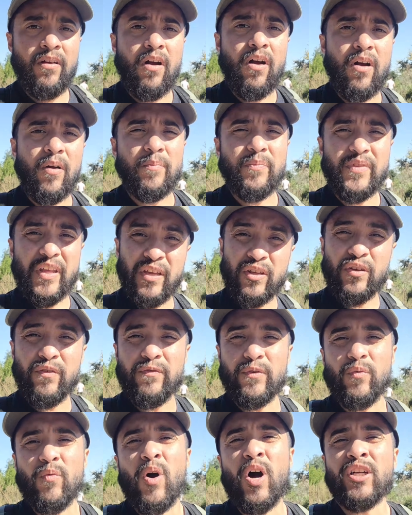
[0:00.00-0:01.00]
Thank you
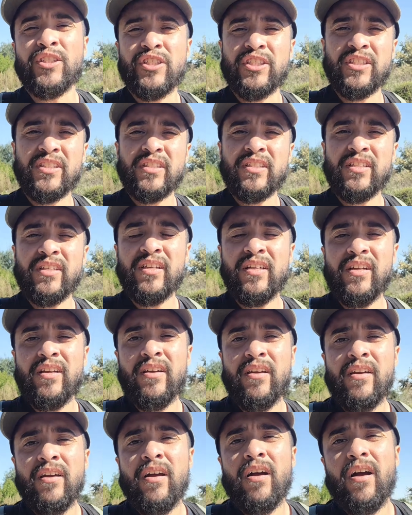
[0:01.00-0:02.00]
for watching.
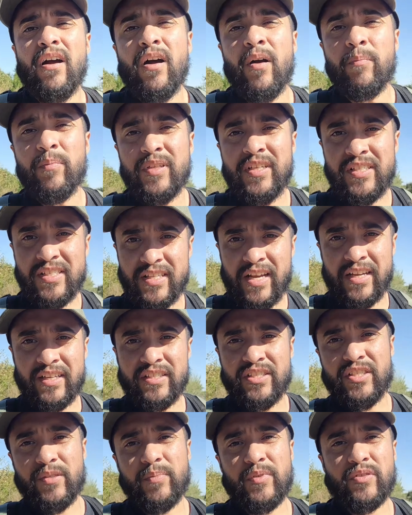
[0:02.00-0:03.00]
Please like
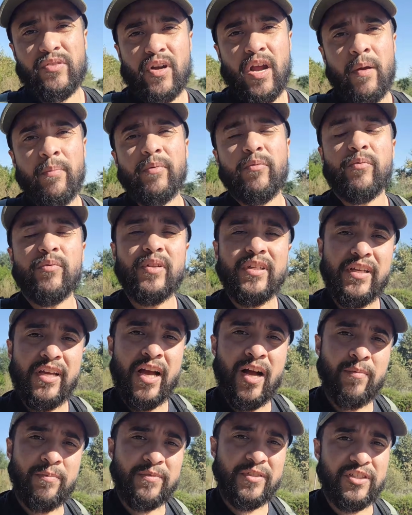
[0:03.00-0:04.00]
and subscribe. It really
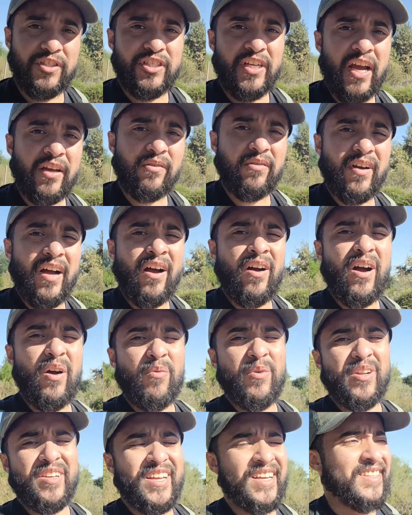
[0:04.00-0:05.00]
helps the channel out. I
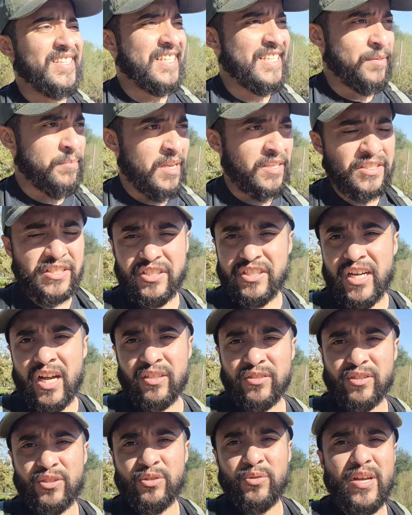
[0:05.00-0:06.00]
want to get this message
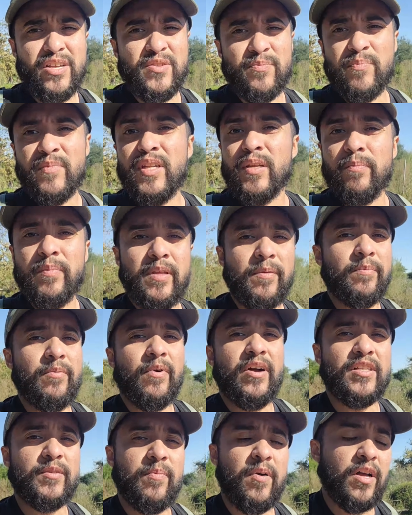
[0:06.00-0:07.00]
out to as many
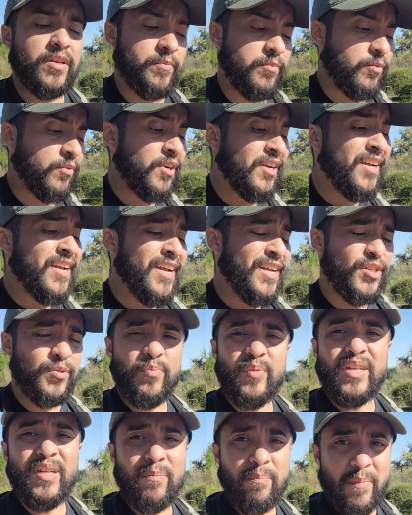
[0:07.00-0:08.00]
people as possible, as
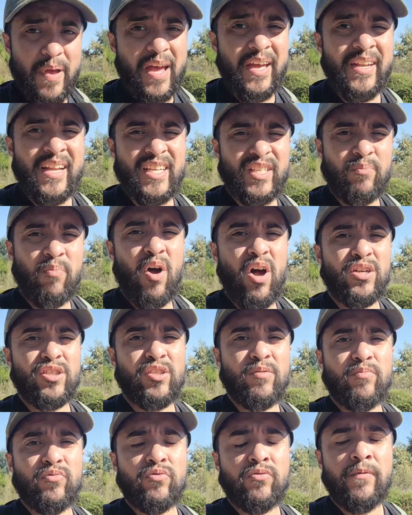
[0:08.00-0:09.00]
many men as
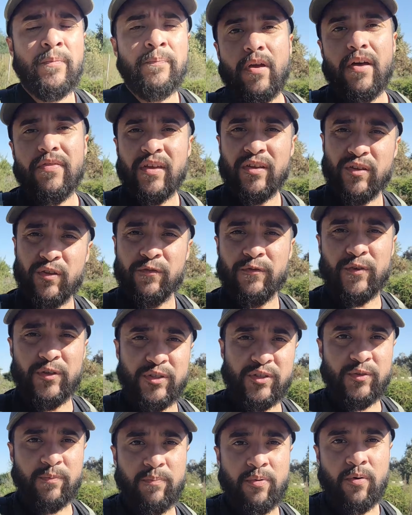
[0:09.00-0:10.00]
possible. Yeah, thank you for
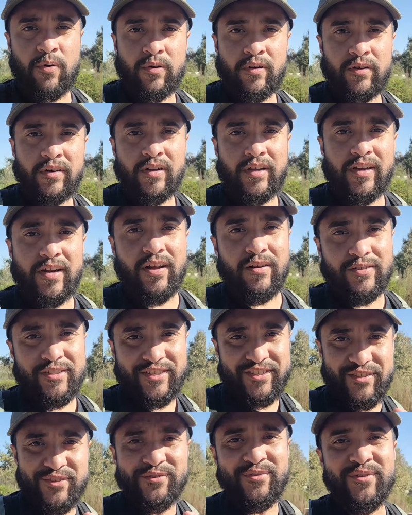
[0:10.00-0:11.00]
your support, and I'll
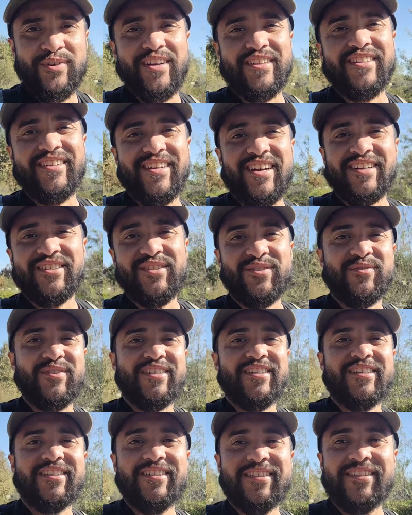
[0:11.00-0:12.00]
see you in the next
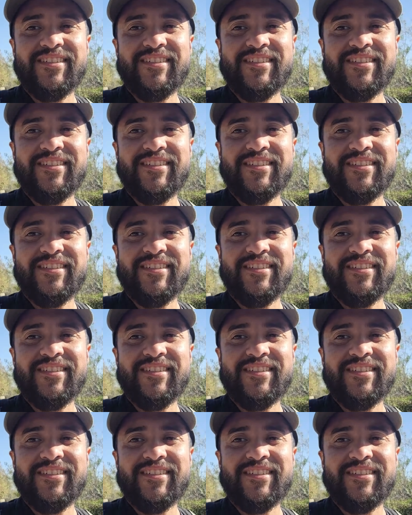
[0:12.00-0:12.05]
one.